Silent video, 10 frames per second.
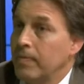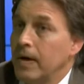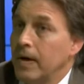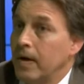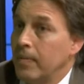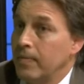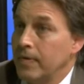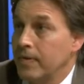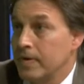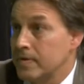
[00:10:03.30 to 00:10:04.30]
that
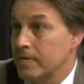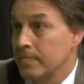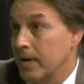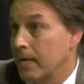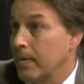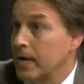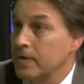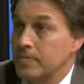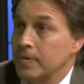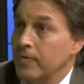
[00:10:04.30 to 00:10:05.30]
teaches them time
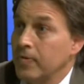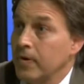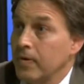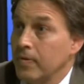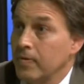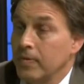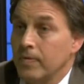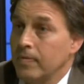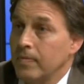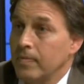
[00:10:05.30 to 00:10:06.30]
management skills,
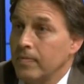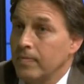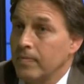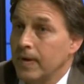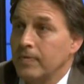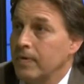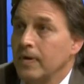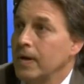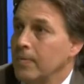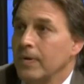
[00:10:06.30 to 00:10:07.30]
which that's the
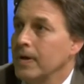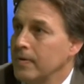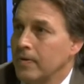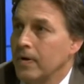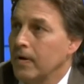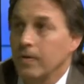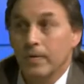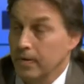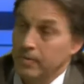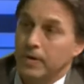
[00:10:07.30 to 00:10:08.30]
key when they get to
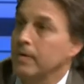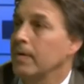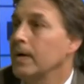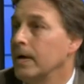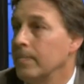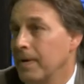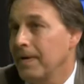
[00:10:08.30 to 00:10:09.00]
college, when they grow up.